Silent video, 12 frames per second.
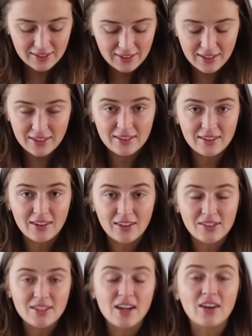in
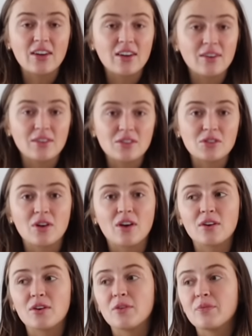Ontario, in
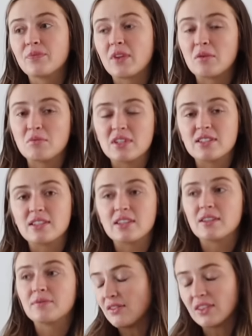Toronto and
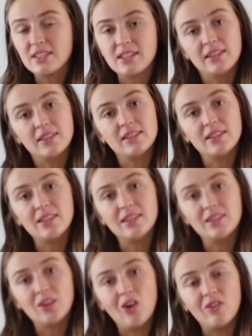BC, they've extended
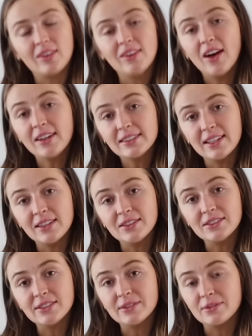the COVID
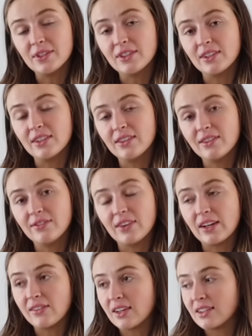lockdowns, which is
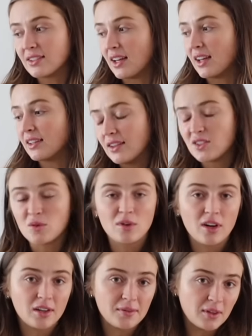very, very sad. And so we're
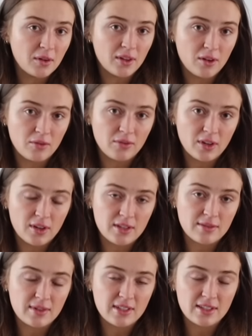not gonna be going home for
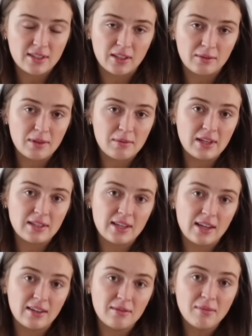Christmas. It's gonna be me,
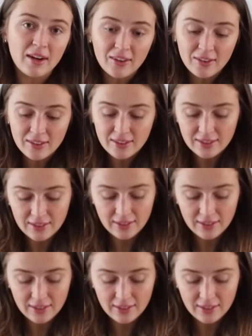Dan, and Meryl this